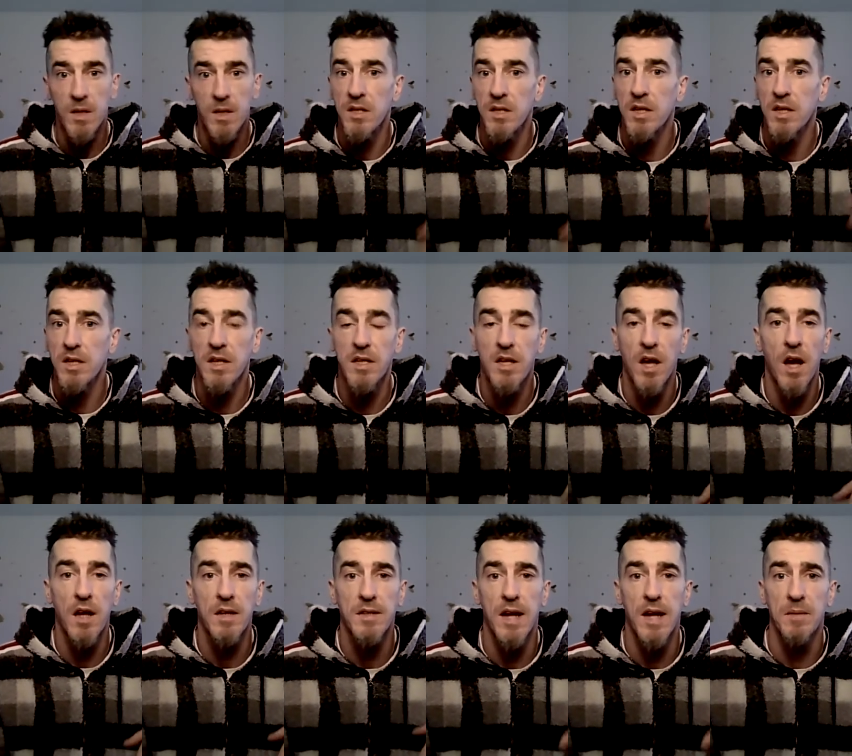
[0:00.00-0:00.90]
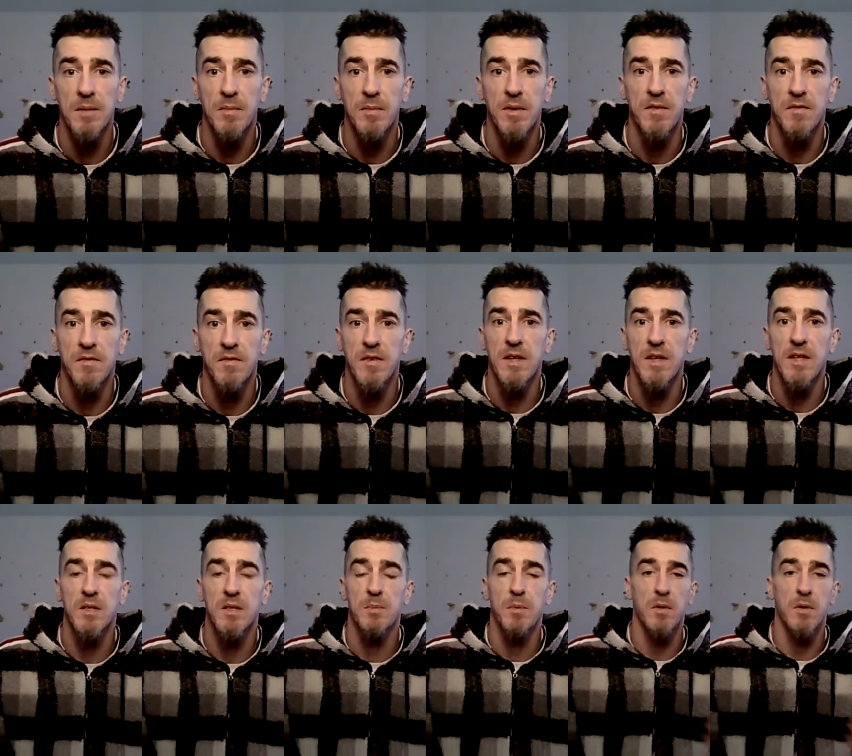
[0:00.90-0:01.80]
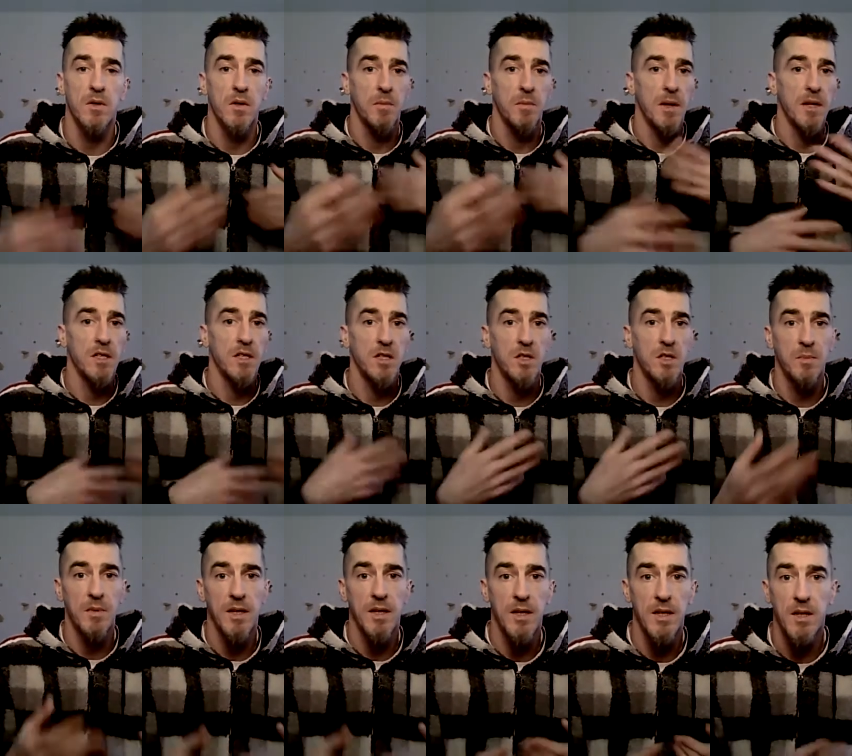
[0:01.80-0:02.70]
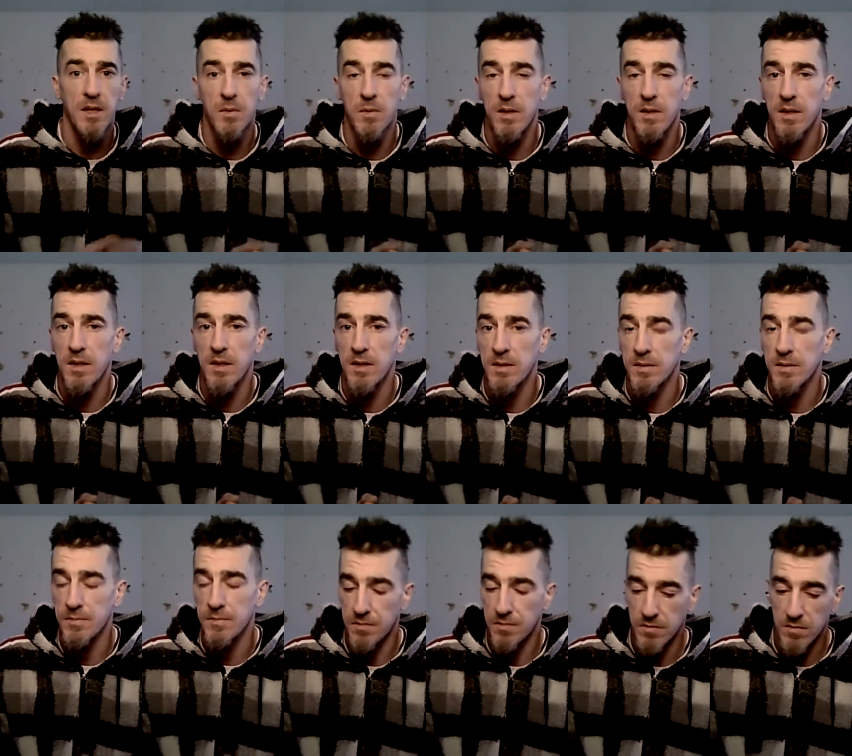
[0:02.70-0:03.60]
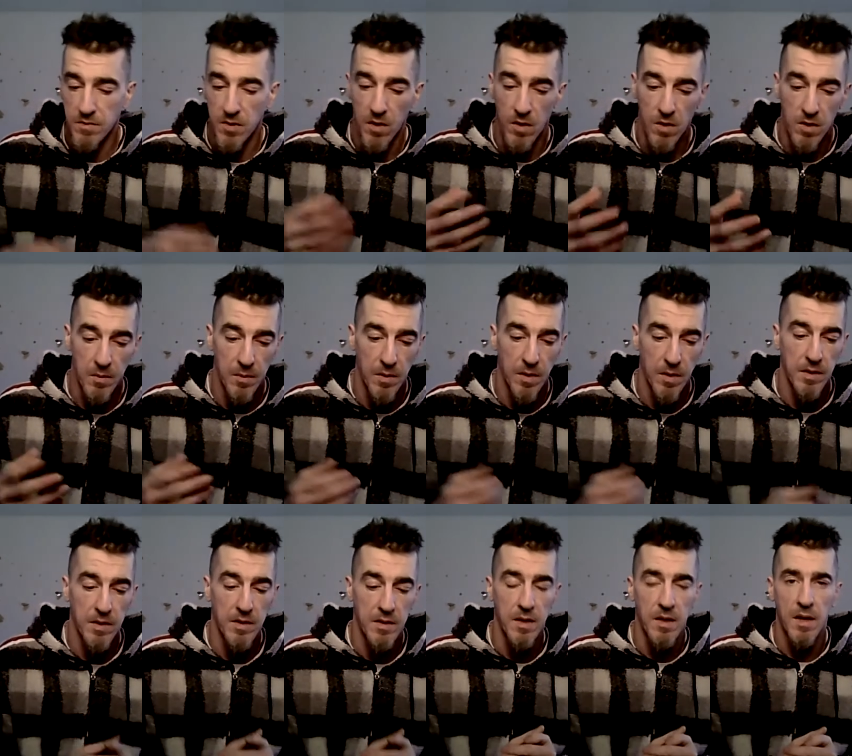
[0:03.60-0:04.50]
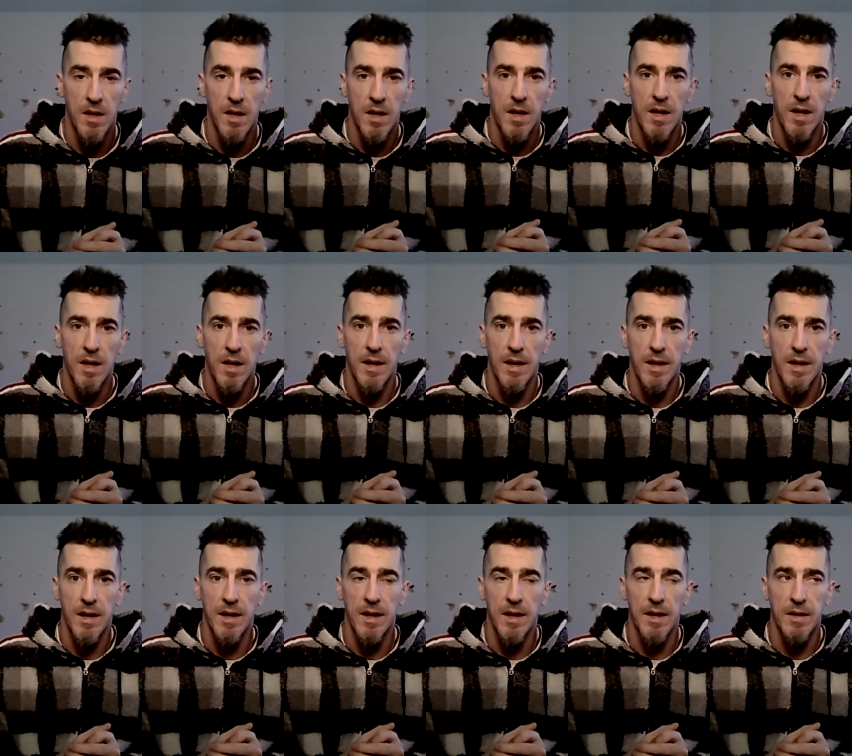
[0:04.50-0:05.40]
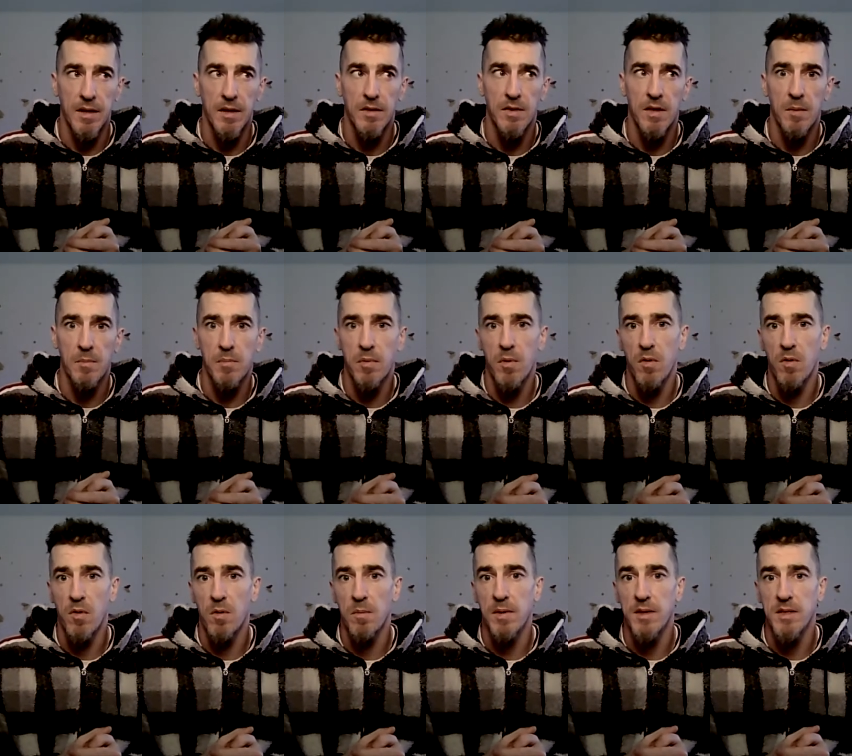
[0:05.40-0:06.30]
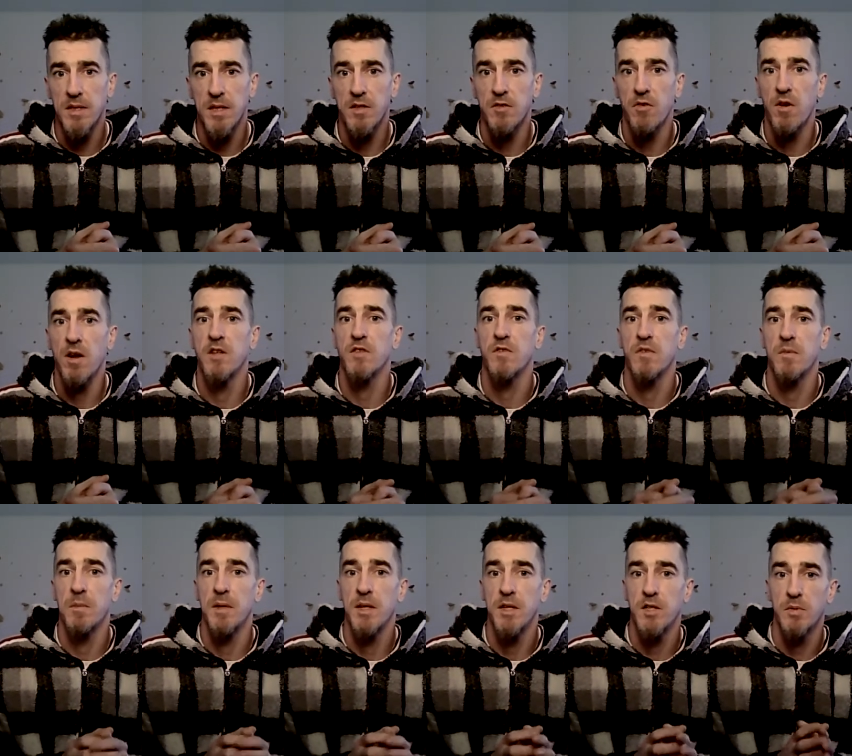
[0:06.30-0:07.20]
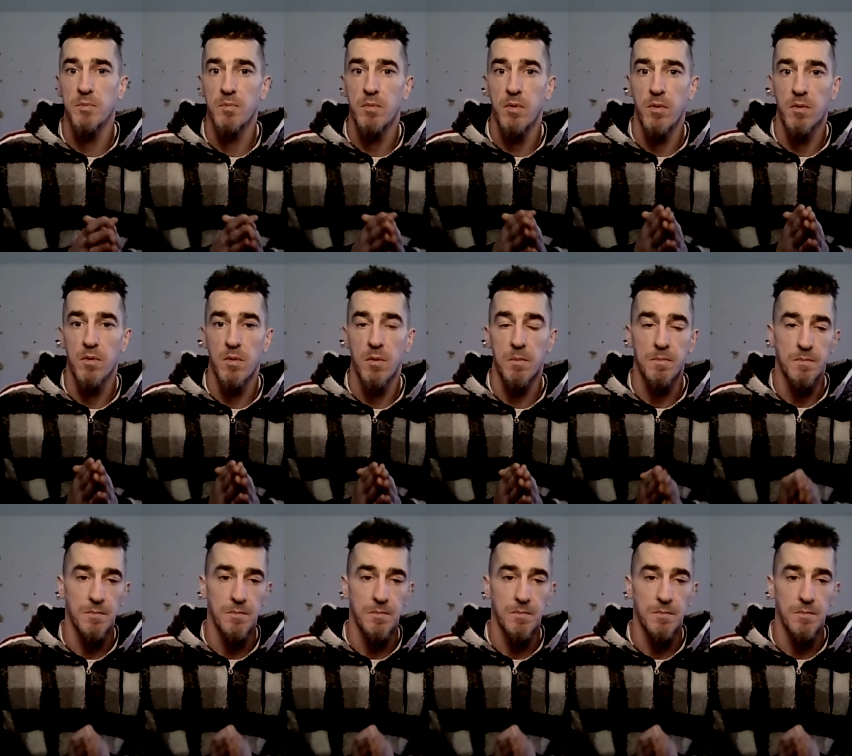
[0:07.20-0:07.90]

you can contact me on Facebook or message me here, we can talk about it, and on that program, it's a transformation program,